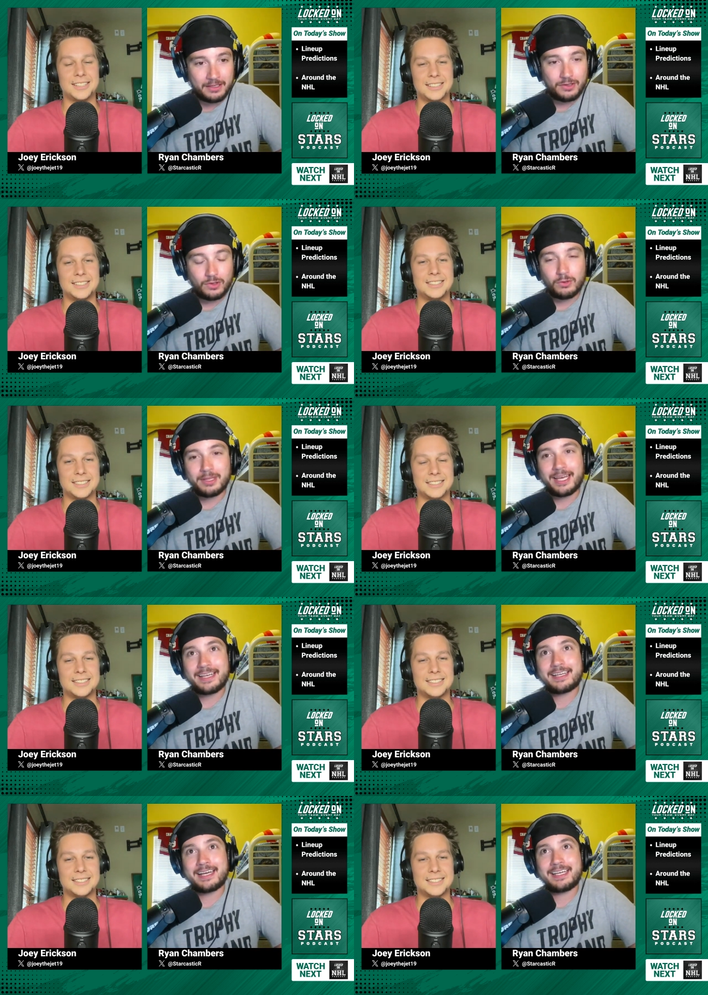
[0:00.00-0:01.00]
Speaker 1: normally
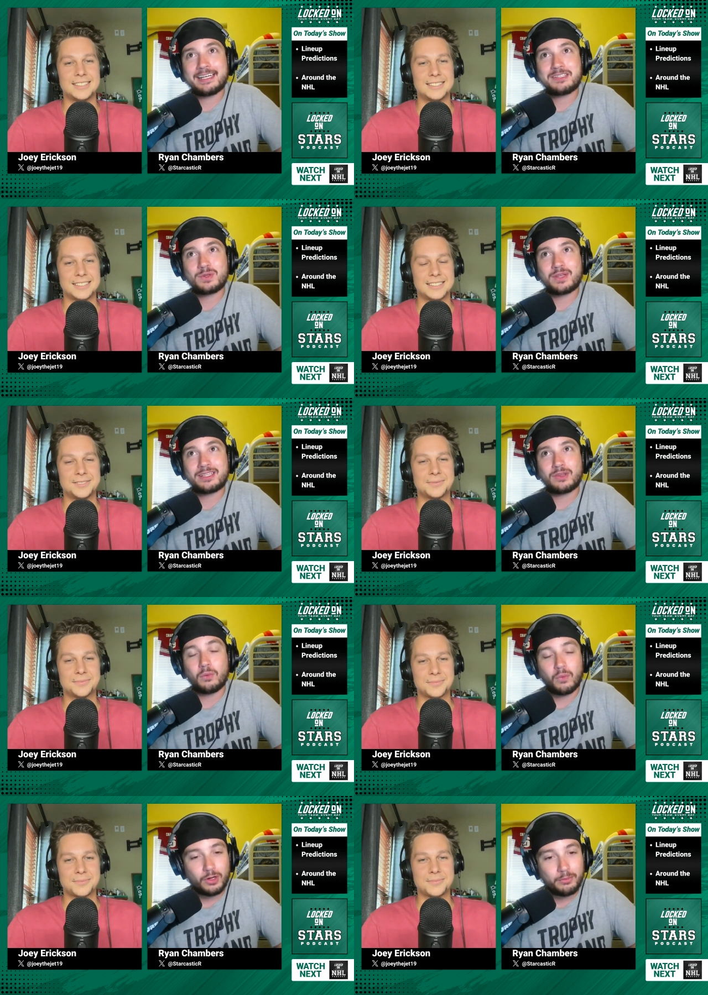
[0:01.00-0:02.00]
I kind of get into like
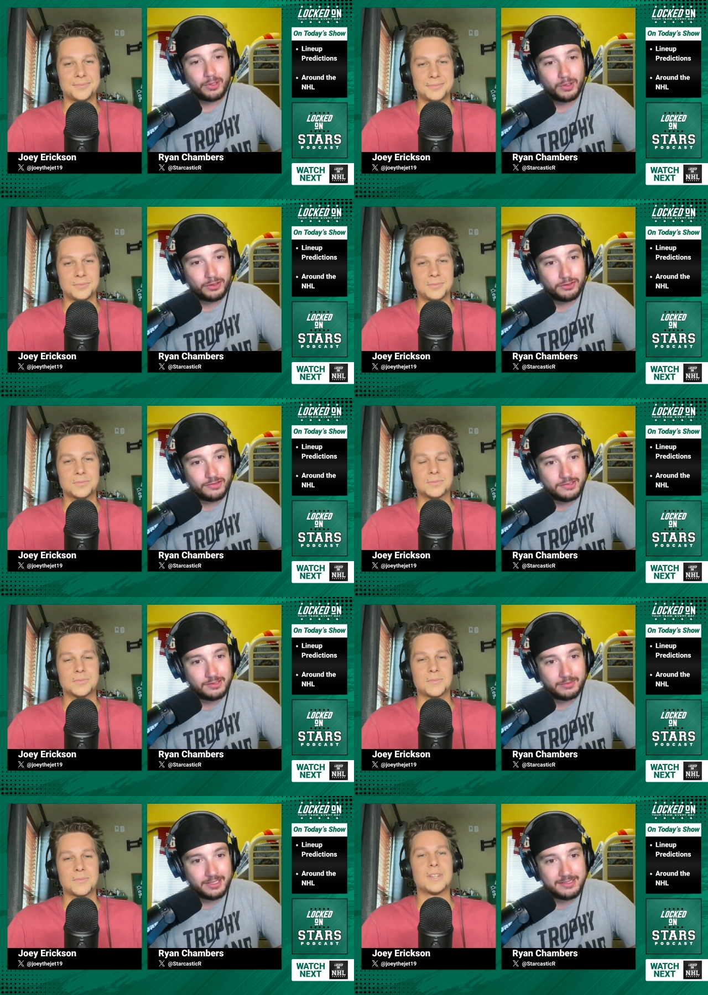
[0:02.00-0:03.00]
the water polo for
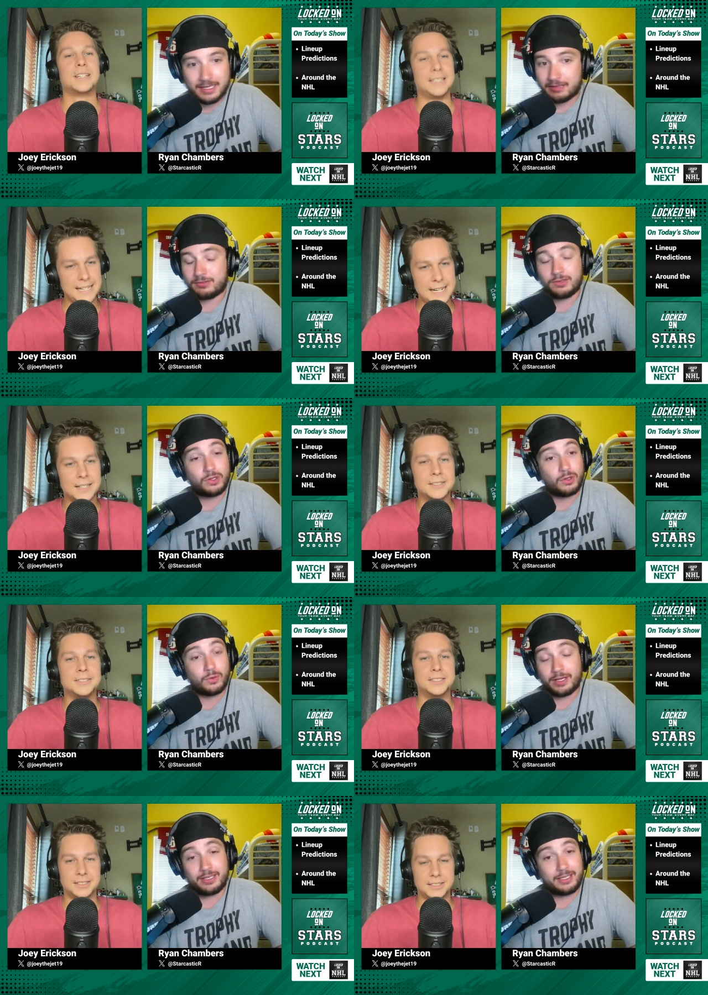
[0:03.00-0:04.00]
some reason. Yeah. I have
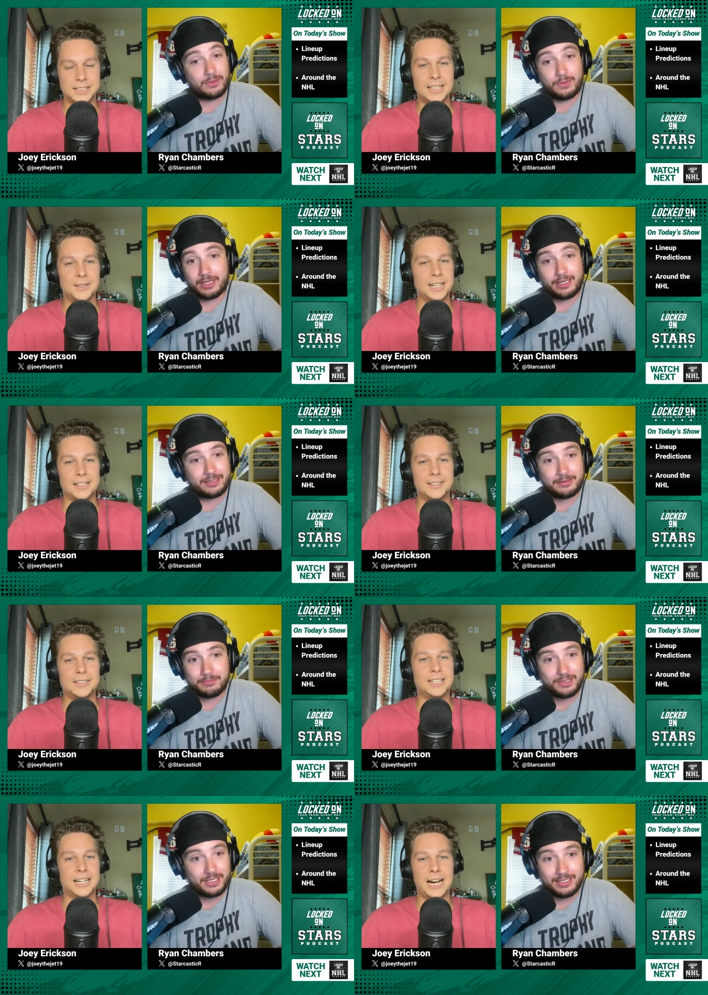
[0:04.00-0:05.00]
no idea yeah. why.
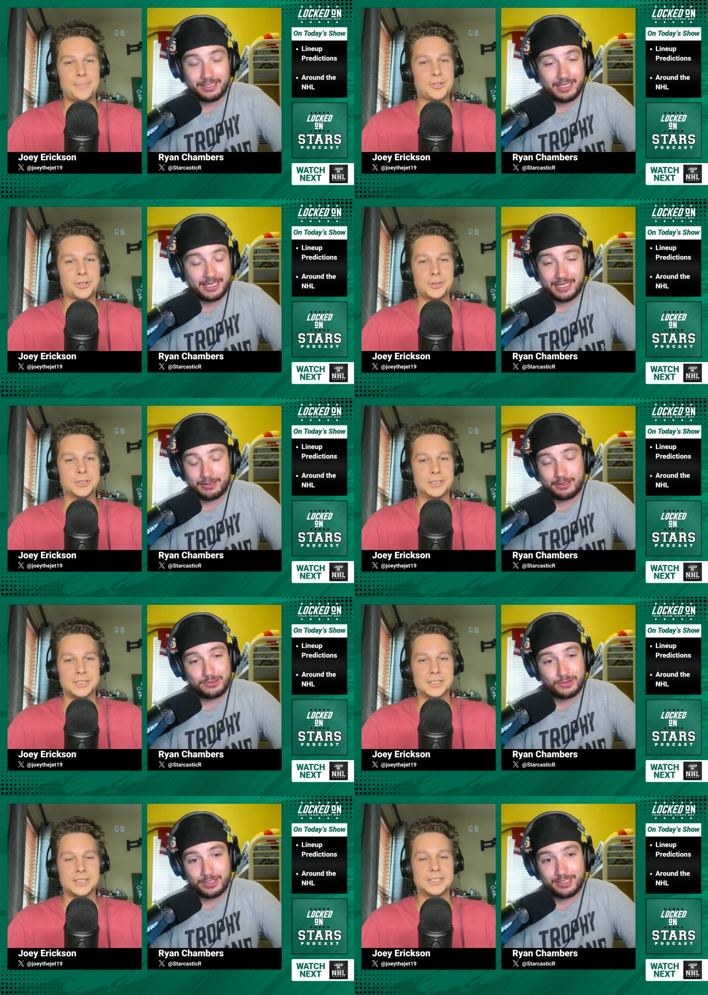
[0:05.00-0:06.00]
Yeah, absolutely. I, I
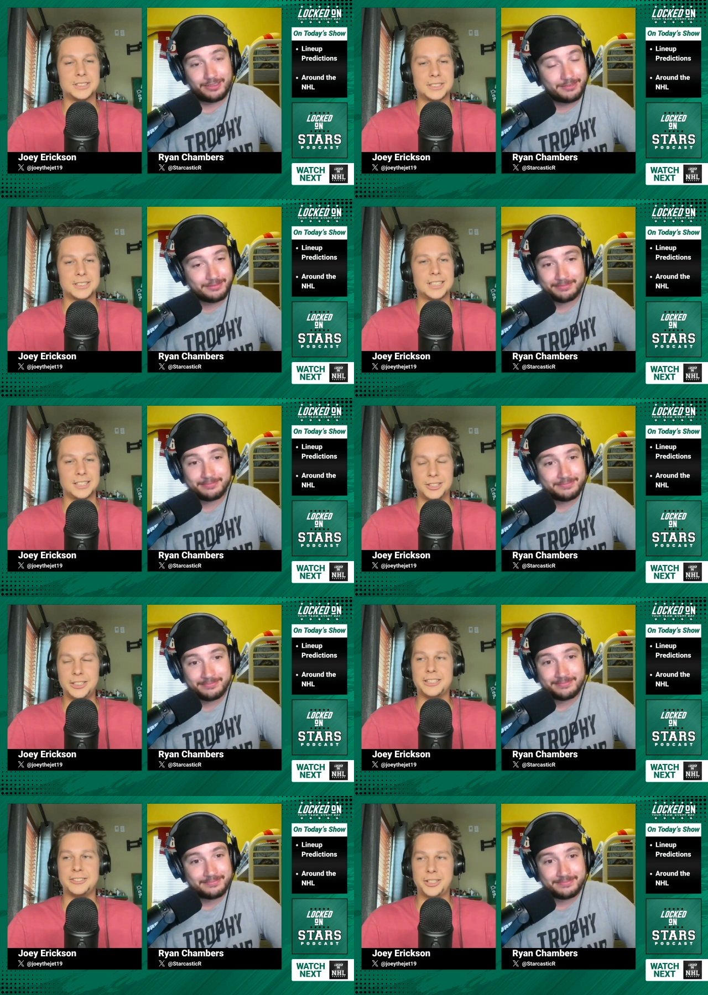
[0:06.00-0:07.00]
enjoy
Speaker 2: it.
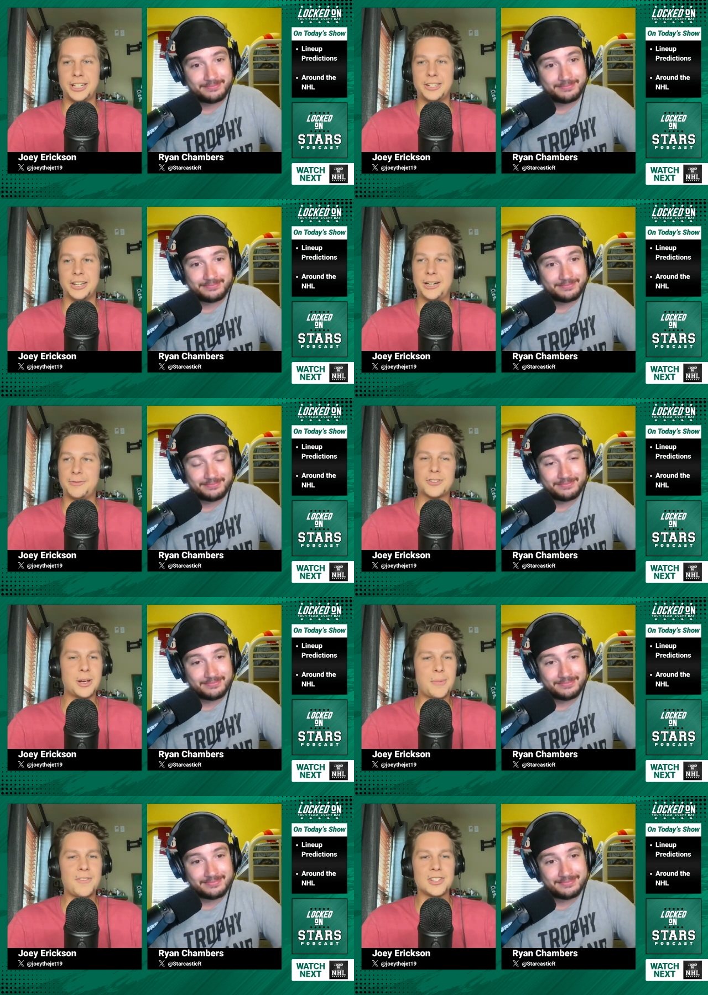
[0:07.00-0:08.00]
Good, good. Uh, for
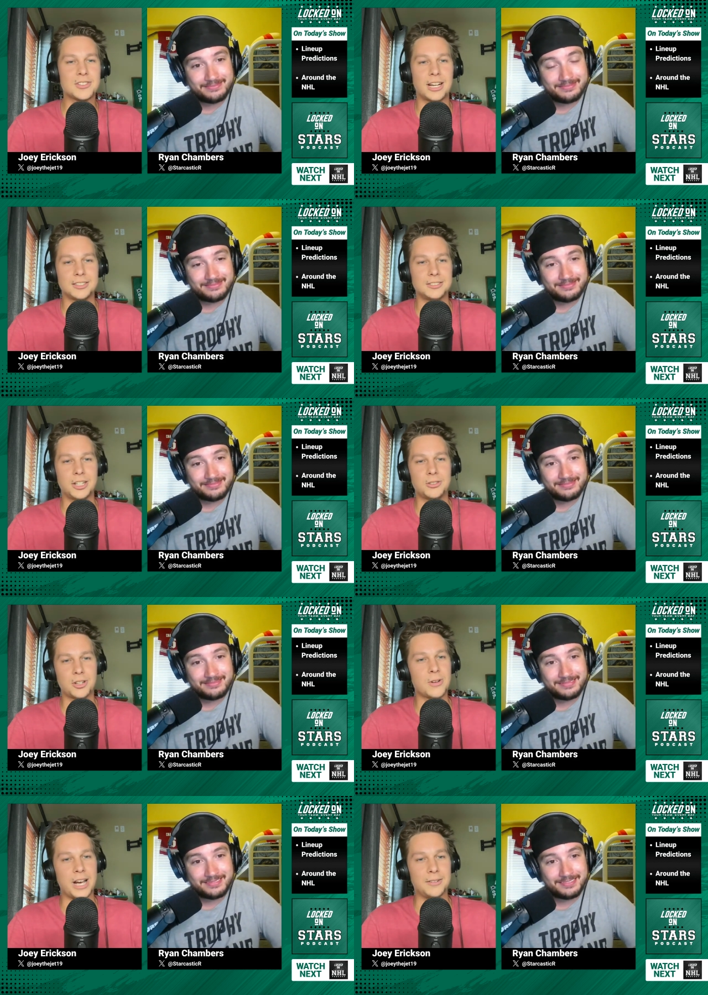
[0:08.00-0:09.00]
some of us that you know
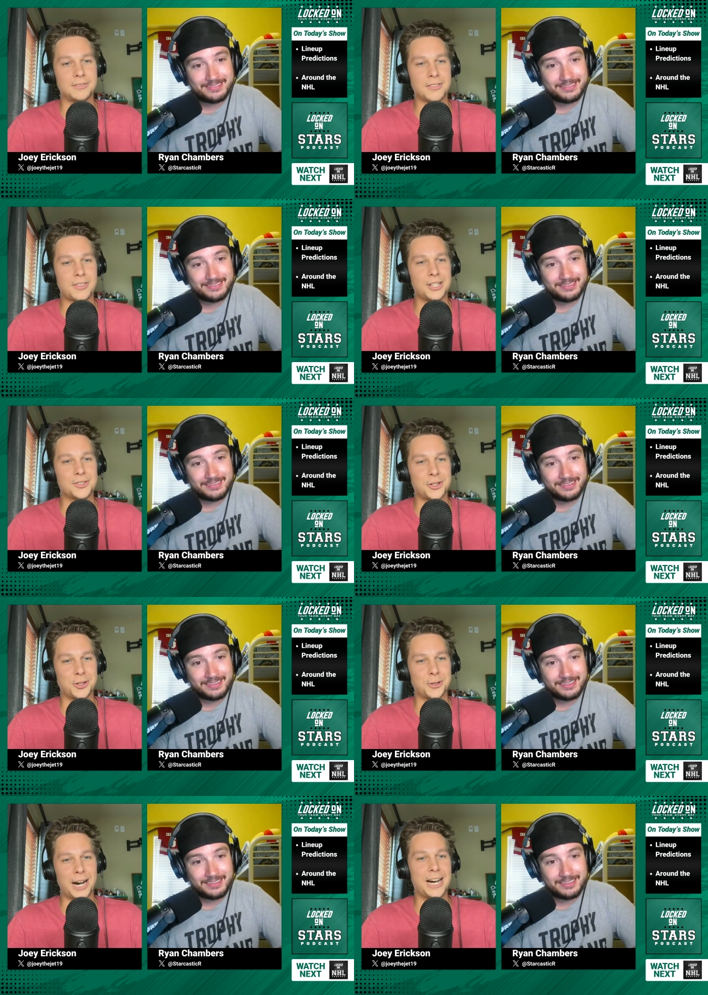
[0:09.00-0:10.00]
don't have things to
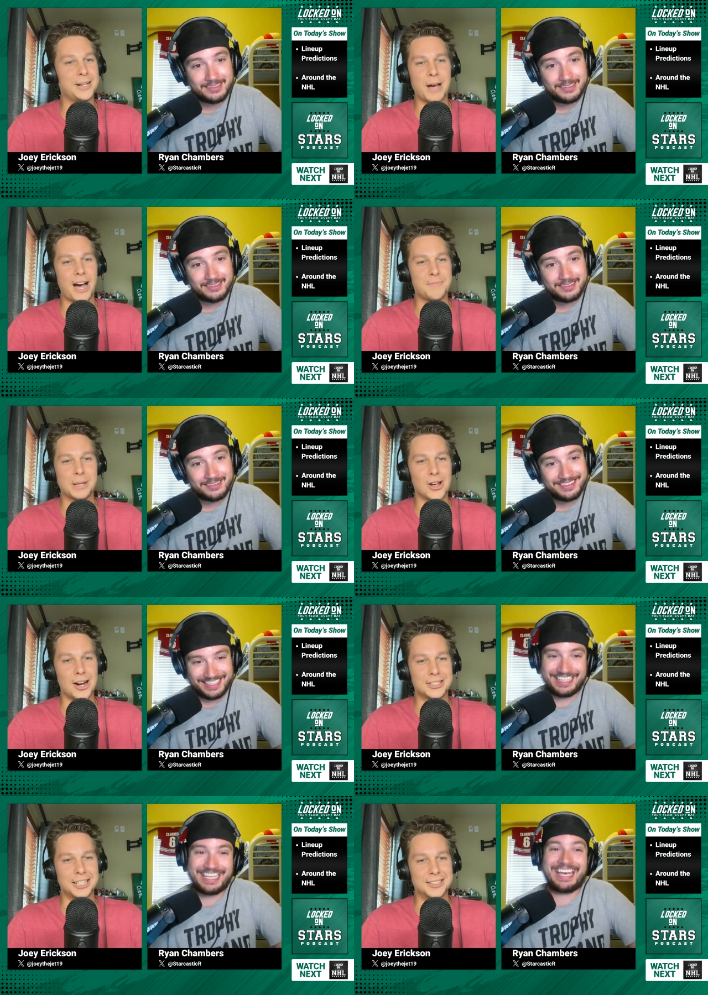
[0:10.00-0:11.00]
do, I'm I've been
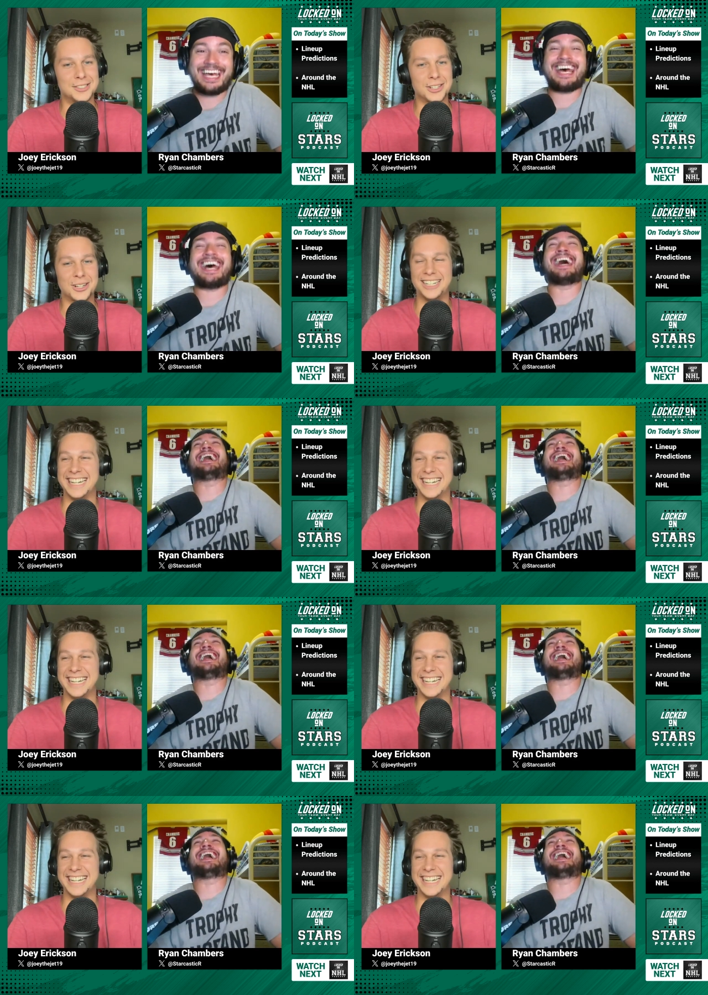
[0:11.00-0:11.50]
locked in. So